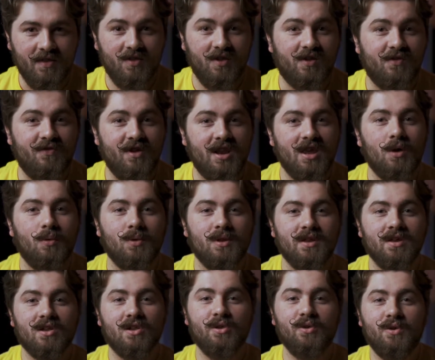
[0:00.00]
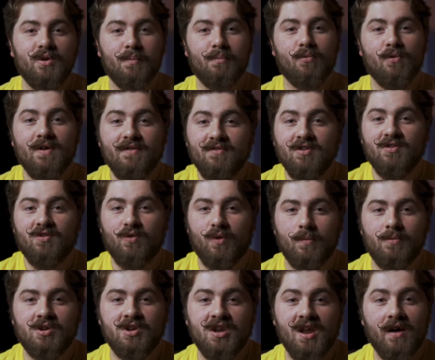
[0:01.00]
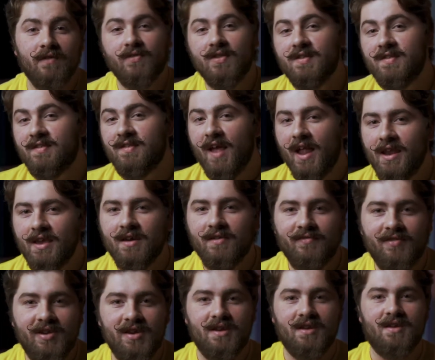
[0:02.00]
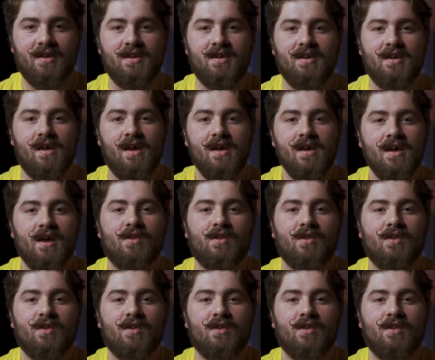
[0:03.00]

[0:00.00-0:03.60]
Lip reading: This video will include a brief description of the setting of D&D,